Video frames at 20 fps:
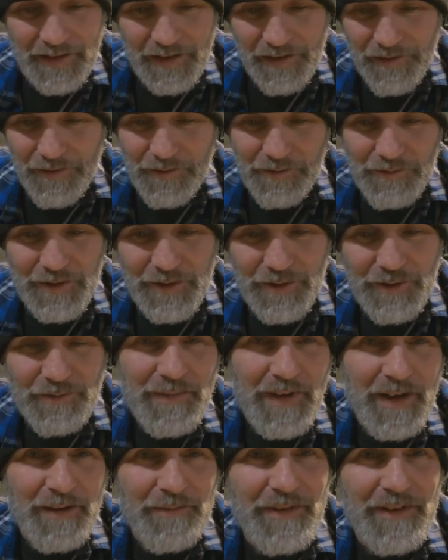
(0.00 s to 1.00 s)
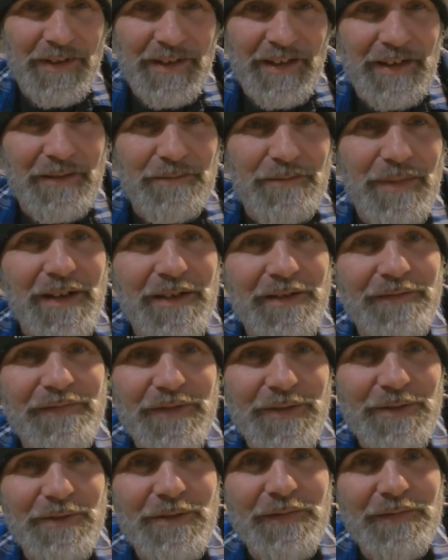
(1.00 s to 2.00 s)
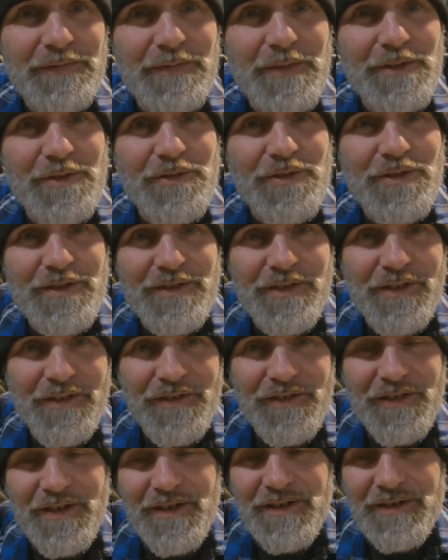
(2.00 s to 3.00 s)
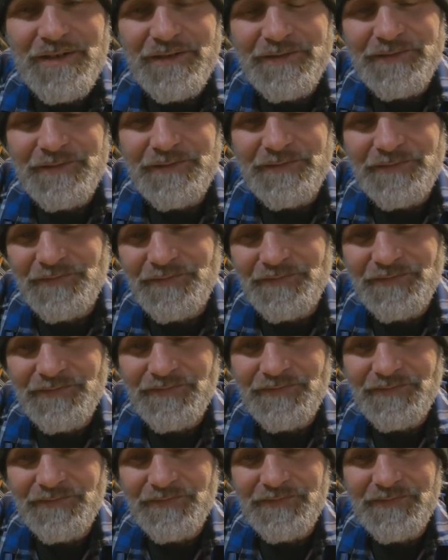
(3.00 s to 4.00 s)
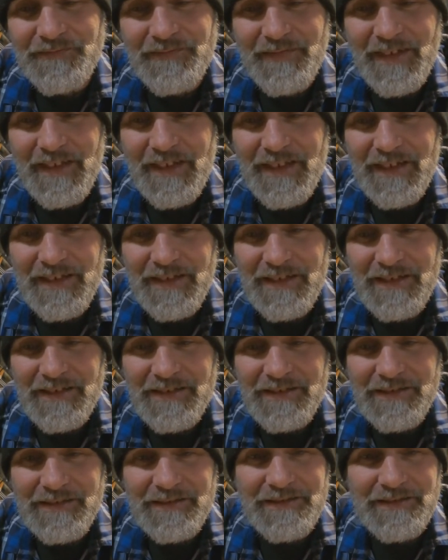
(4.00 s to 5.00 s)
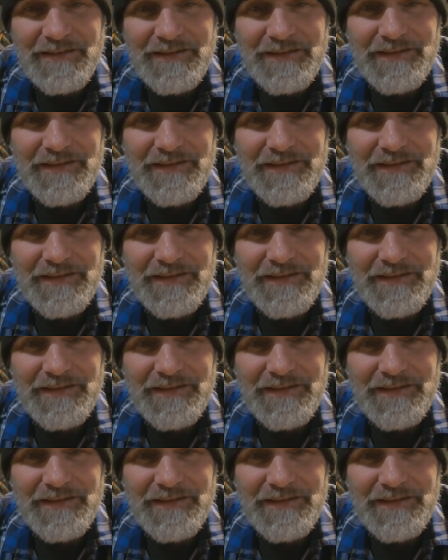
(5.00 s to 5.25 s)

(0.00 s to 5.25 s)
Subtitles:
So we should be able to get a better view of what she just saw. And